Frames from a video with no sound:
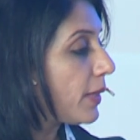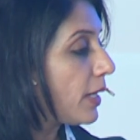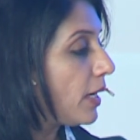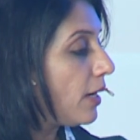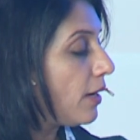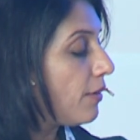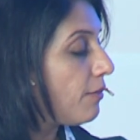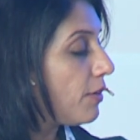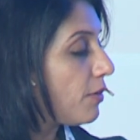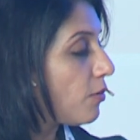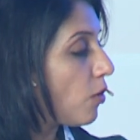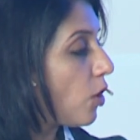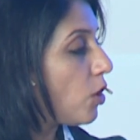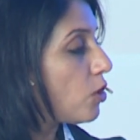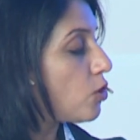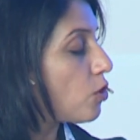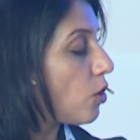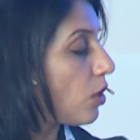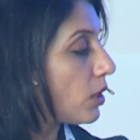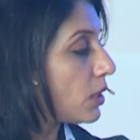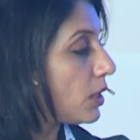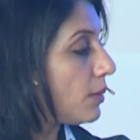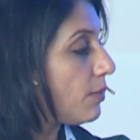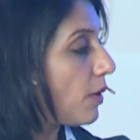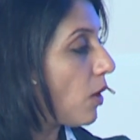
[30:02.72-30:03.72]
We've all
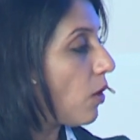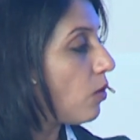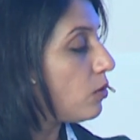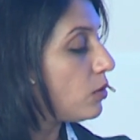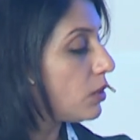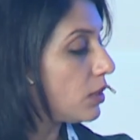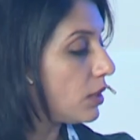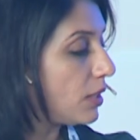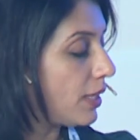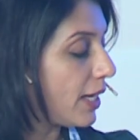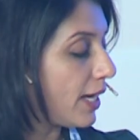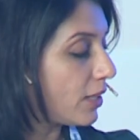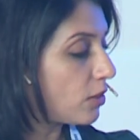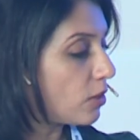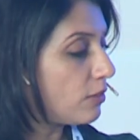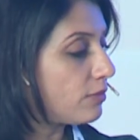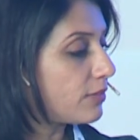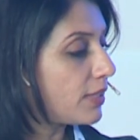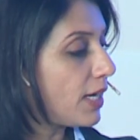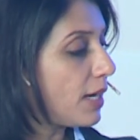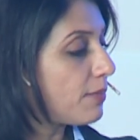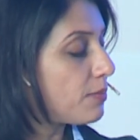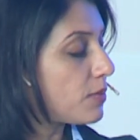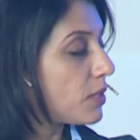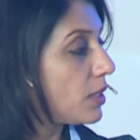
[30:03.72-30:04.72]
talked about the lack of
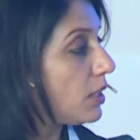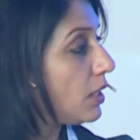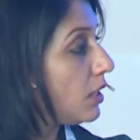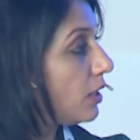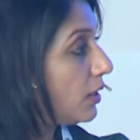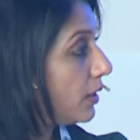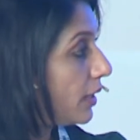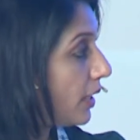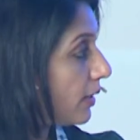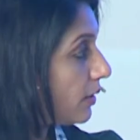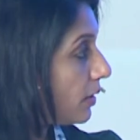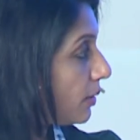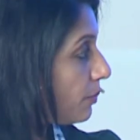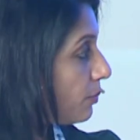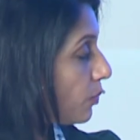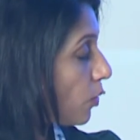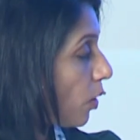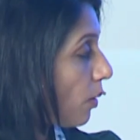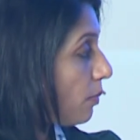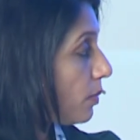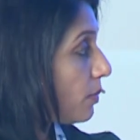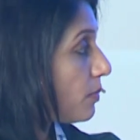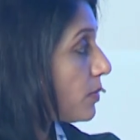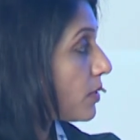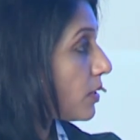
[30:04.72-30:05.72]
capital, that the
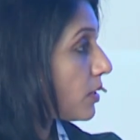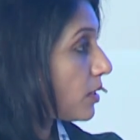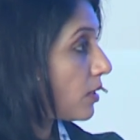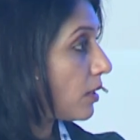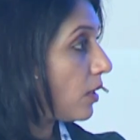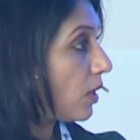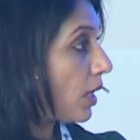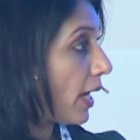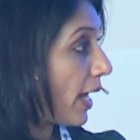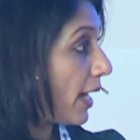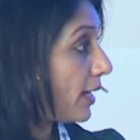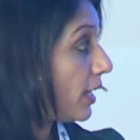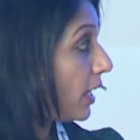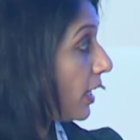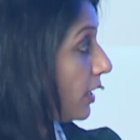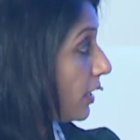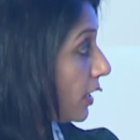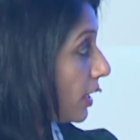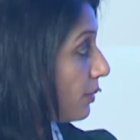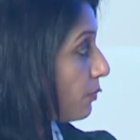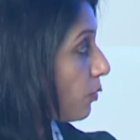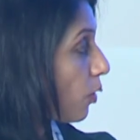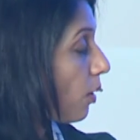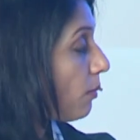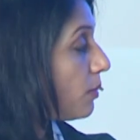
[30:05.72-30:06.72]
problems and
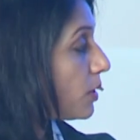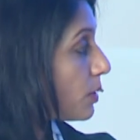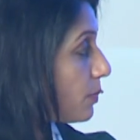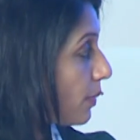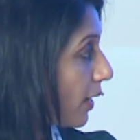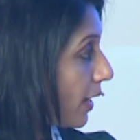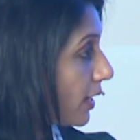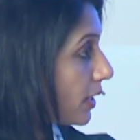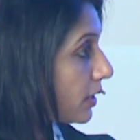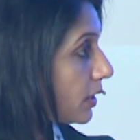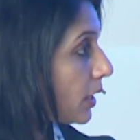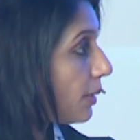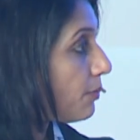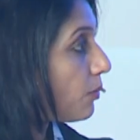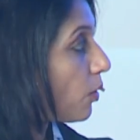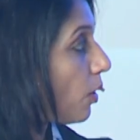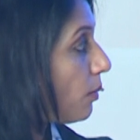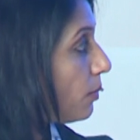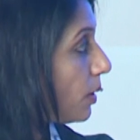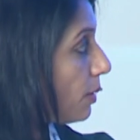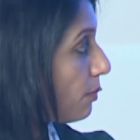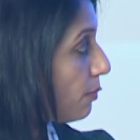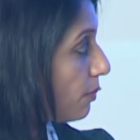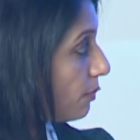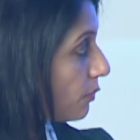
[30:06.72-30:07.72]
Indian problems, Bharat ka
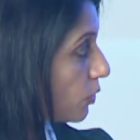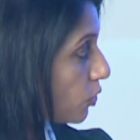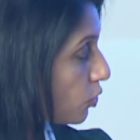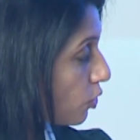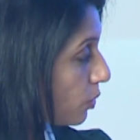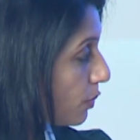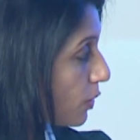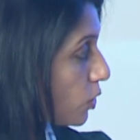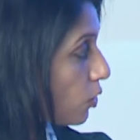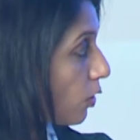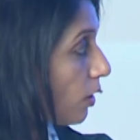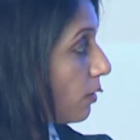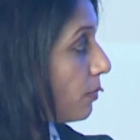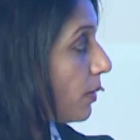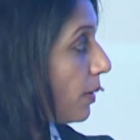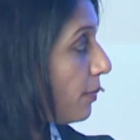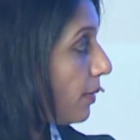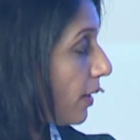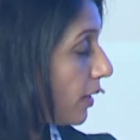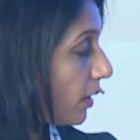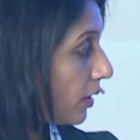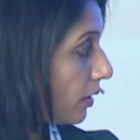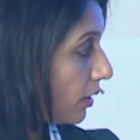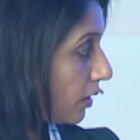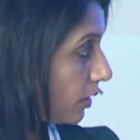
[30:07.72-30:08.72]
problem should be solved by
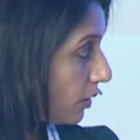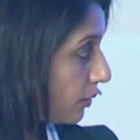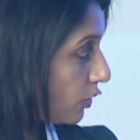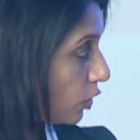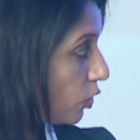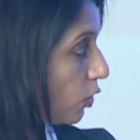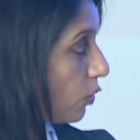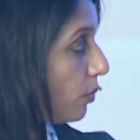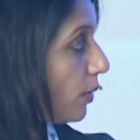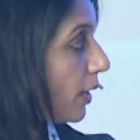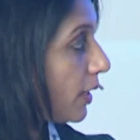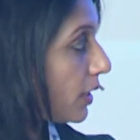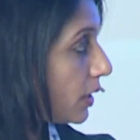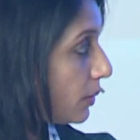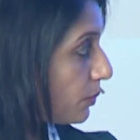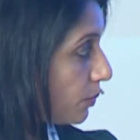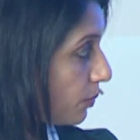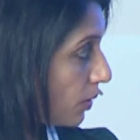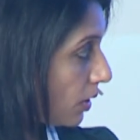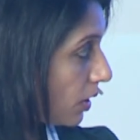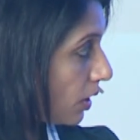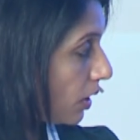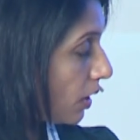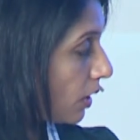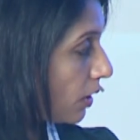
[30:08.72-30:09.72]

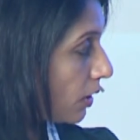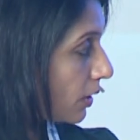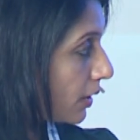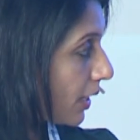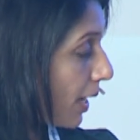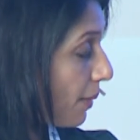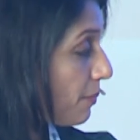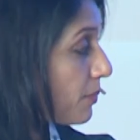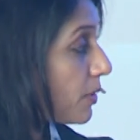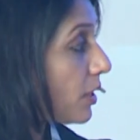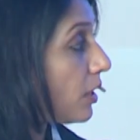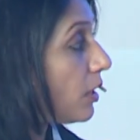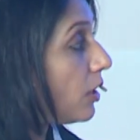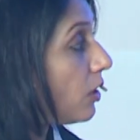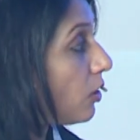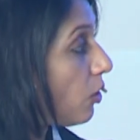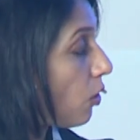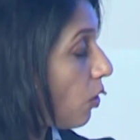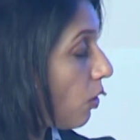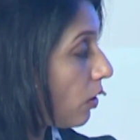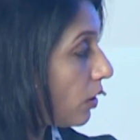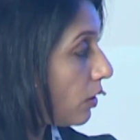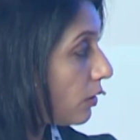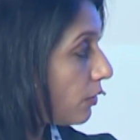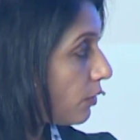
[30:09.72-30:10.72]
Bharat capital,
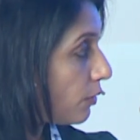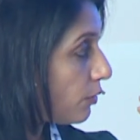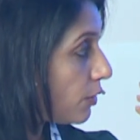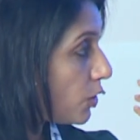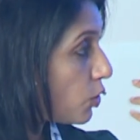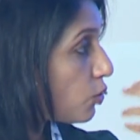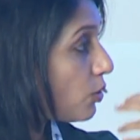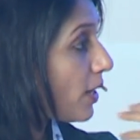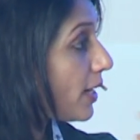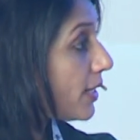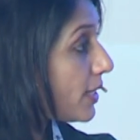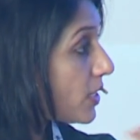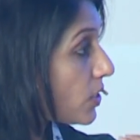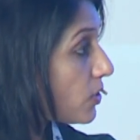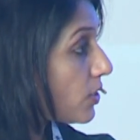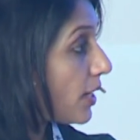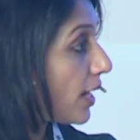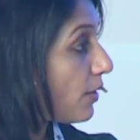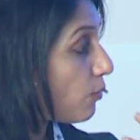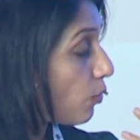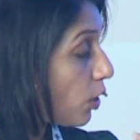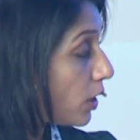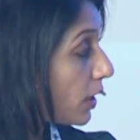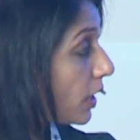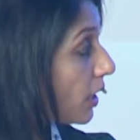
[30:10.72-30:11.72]
or we should understand
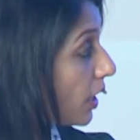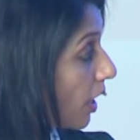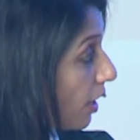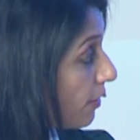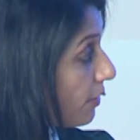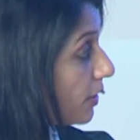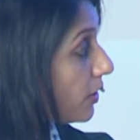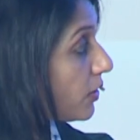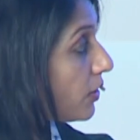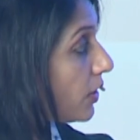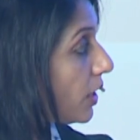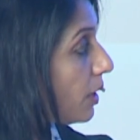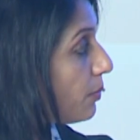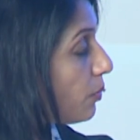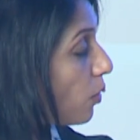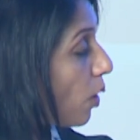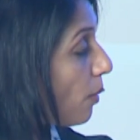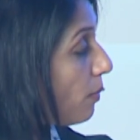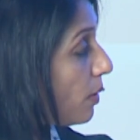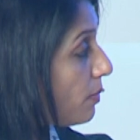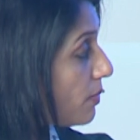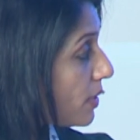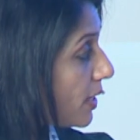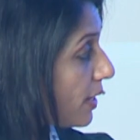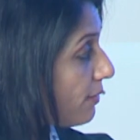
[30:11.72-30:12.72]
what are our real
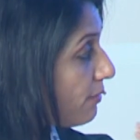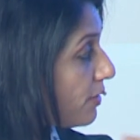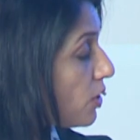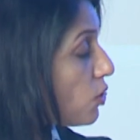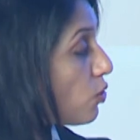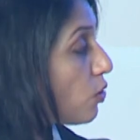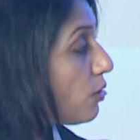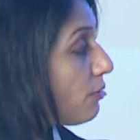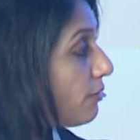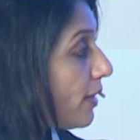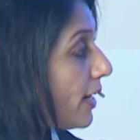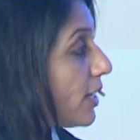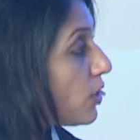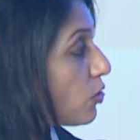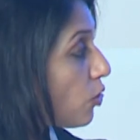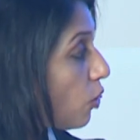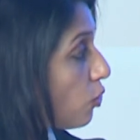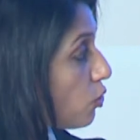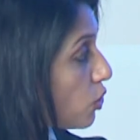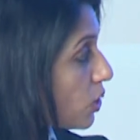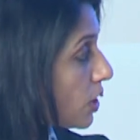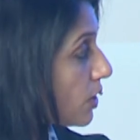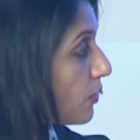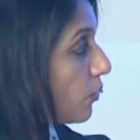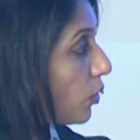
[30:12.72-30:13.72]
problems and we should find
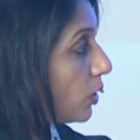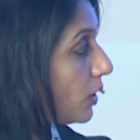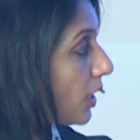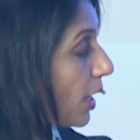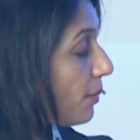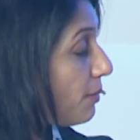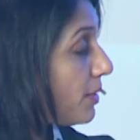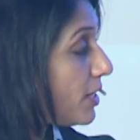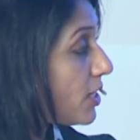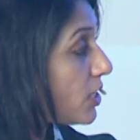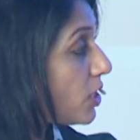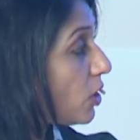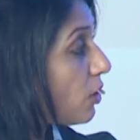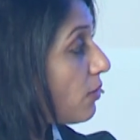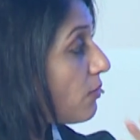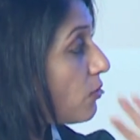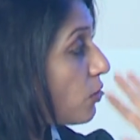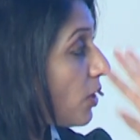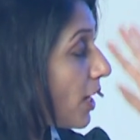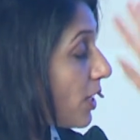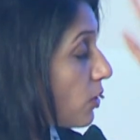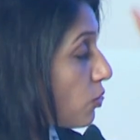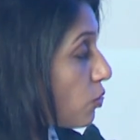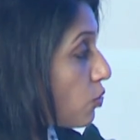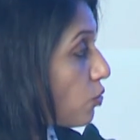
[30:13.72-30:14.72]
solutions for them instead of
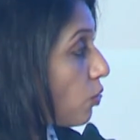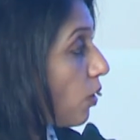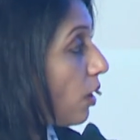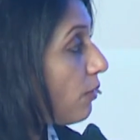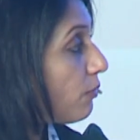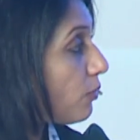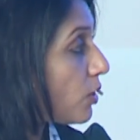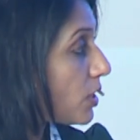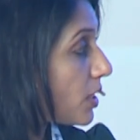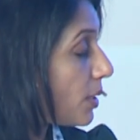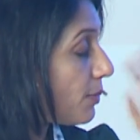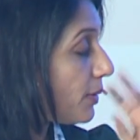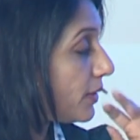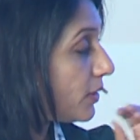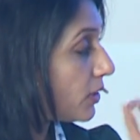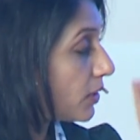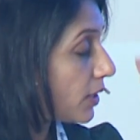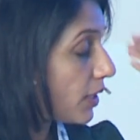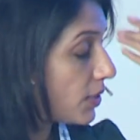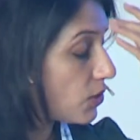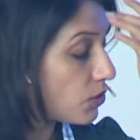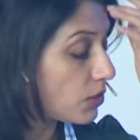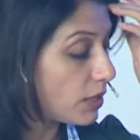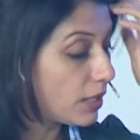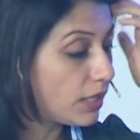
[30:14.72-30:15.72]
trying to solve for some other
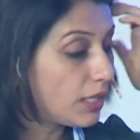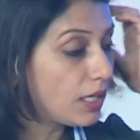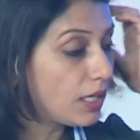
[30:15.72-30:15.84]
country.